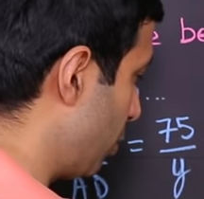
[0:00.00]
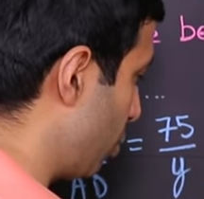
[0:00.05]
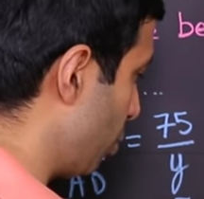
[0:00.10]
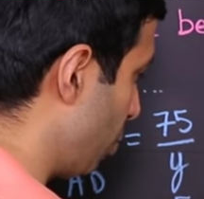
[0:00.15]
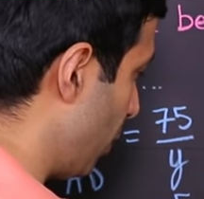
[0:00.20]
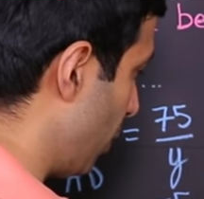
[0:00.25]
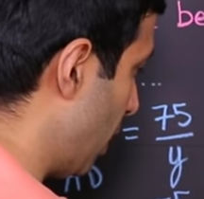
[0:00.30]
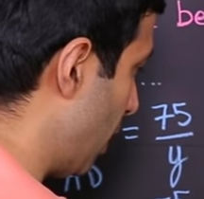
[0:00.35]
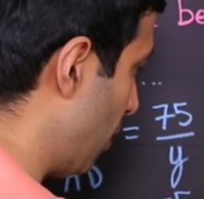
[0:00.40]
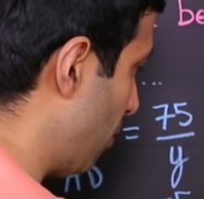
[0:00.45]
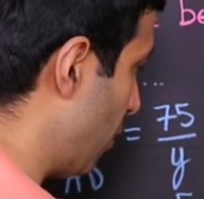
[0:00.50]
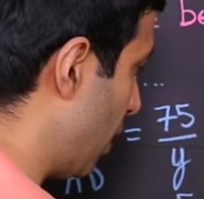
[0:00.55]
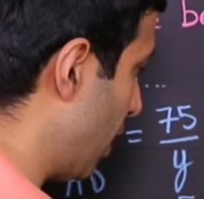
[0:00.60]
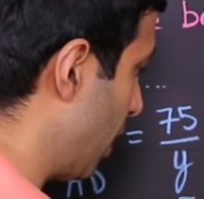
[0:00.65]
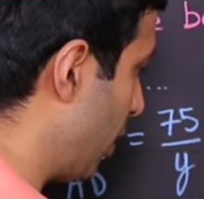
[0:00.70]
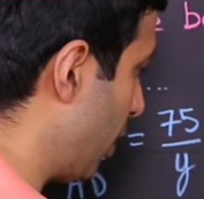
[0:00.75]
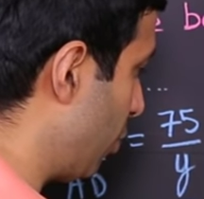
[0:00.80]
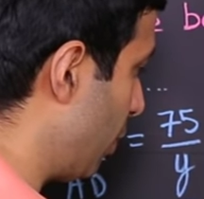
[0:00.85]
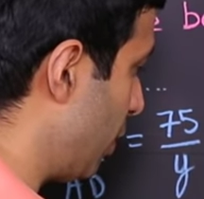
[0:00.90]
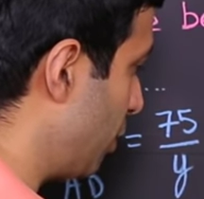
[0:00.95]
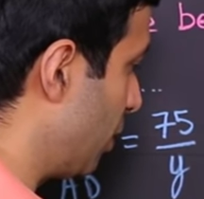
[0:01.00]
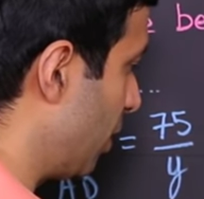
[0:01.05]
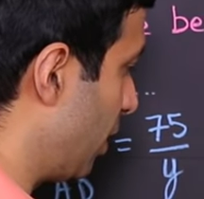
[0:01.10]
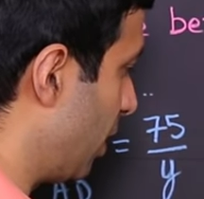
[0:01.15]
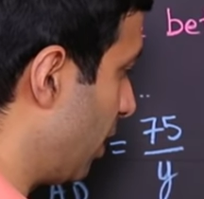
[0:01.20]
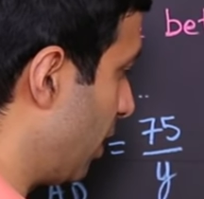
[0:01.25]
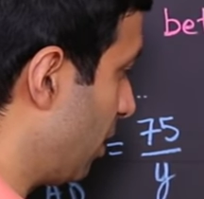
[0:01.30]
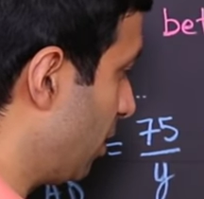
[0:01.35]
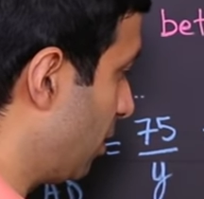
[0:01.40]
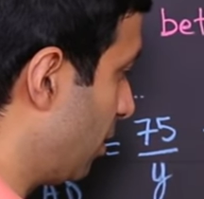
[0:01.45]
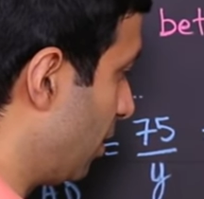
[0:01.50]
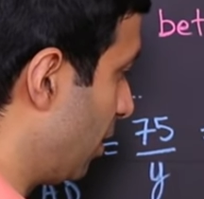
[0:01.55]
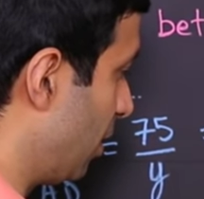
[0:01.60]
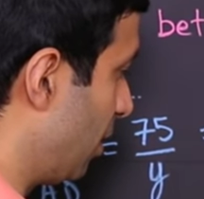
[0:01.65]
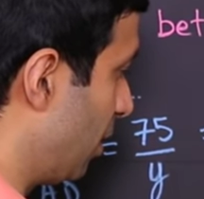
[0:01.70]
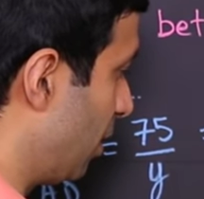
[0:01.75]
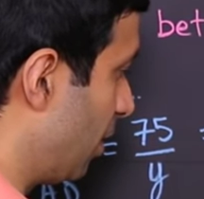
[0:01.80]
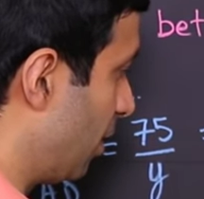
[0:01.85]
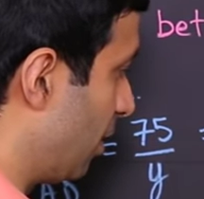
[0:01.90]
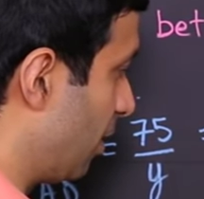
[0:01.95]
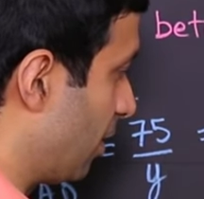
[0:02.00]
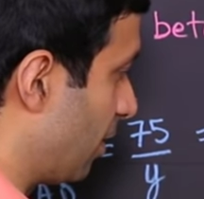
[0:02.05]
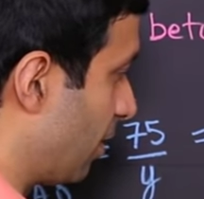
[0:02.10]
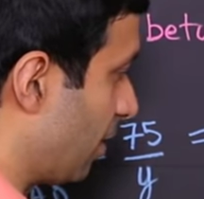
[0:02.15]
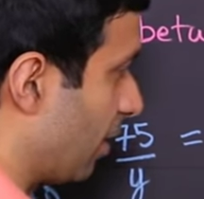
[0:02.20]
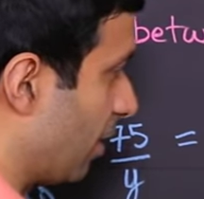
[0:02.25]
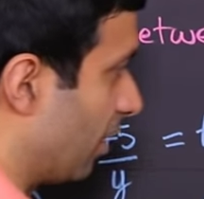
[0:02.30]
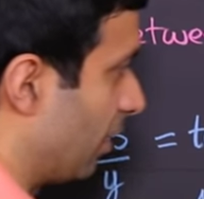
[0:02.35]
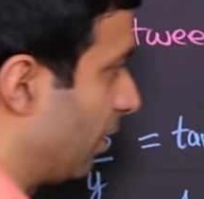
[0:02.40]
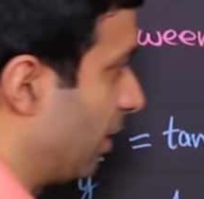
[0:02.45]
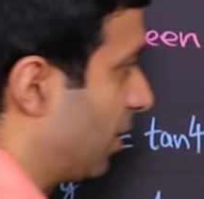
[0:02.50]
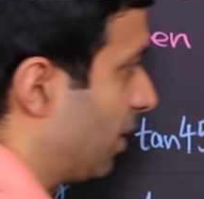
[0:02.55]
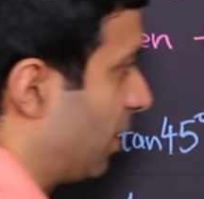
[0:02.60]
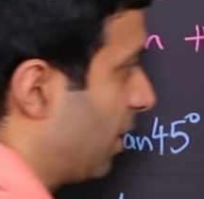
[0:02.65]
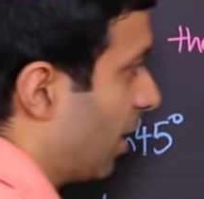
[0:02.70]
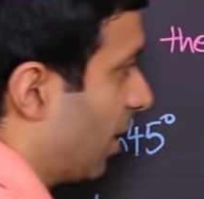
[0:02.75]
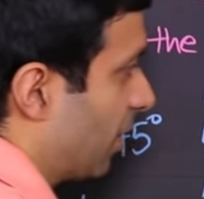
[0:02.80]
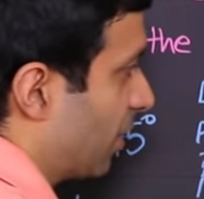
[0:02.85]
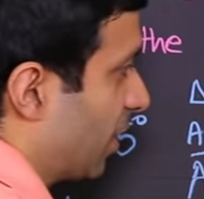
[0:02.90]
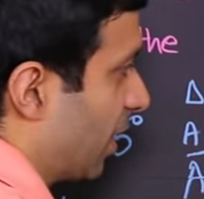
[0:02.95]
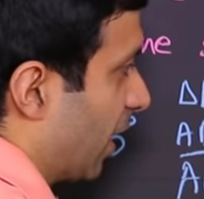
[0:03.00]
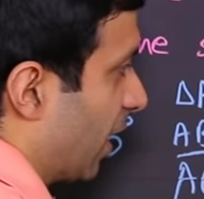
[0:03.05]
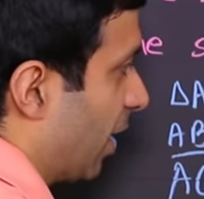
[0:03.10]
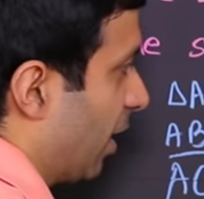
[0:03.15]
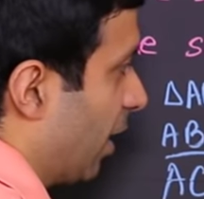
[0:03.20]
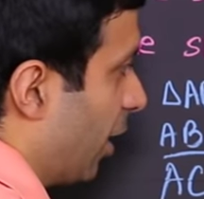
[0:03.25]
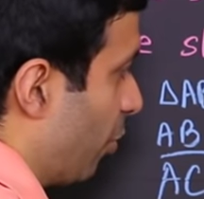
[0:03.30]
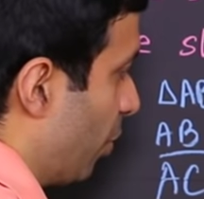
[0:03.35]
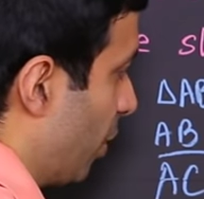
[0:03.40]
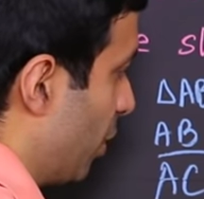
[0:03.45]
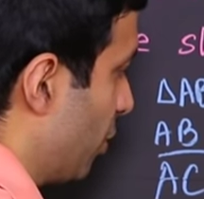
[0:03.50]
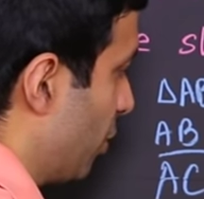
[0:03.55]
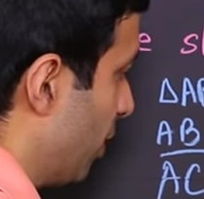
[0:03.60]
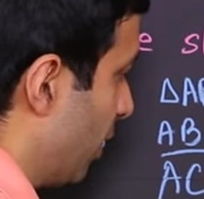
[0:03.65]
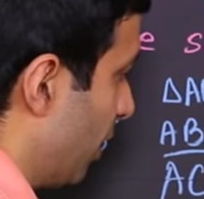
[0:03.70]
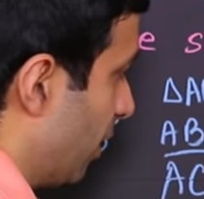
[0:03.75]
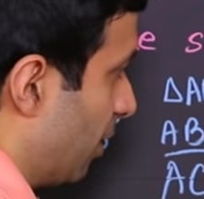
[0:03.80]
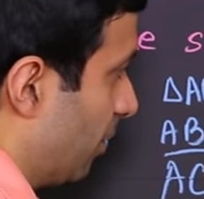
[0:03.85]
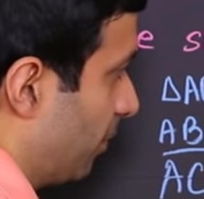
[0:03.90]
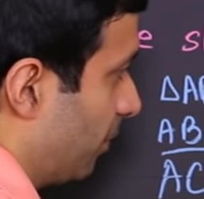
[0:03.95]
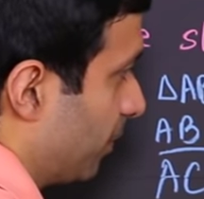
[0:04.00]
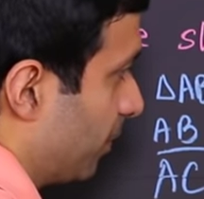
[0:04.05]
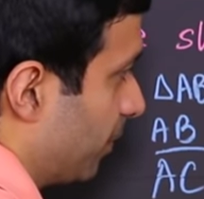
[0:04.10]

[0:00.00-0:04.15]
So we have one equation here and this is our second equation here,